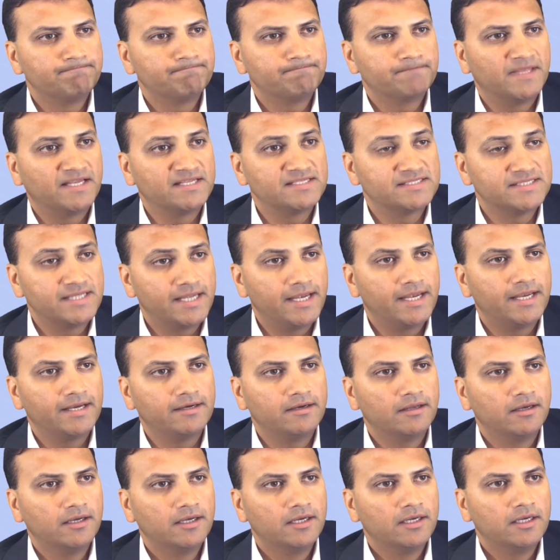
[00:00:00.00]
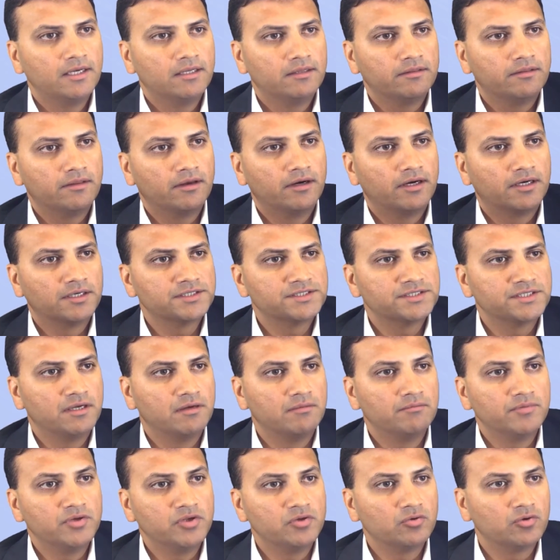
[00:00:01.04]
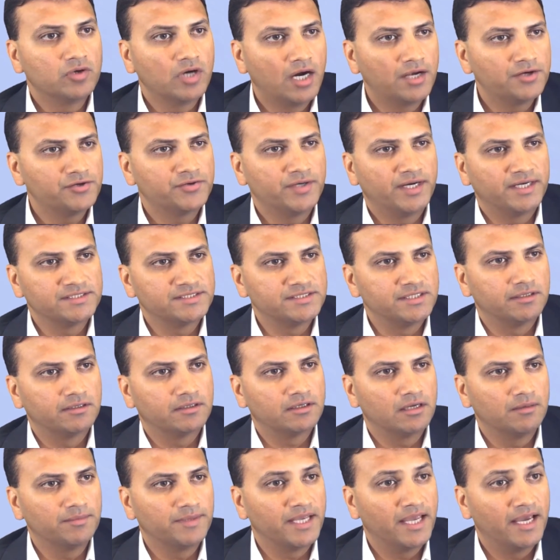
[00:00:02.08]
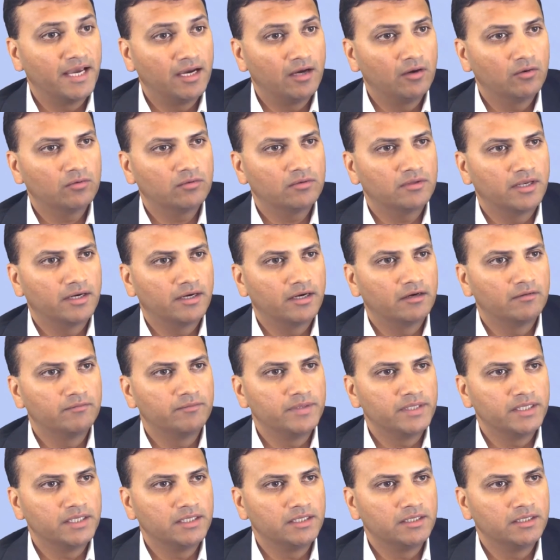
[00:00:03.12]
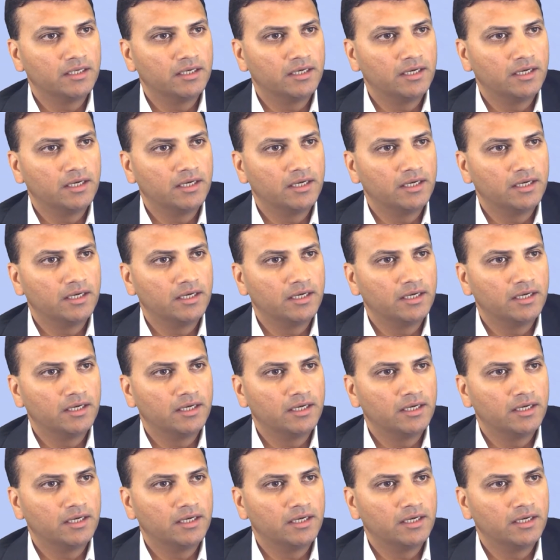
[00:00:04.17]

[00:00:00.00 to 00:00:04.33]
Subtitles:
That said, there are some new contracts that are coming out that are being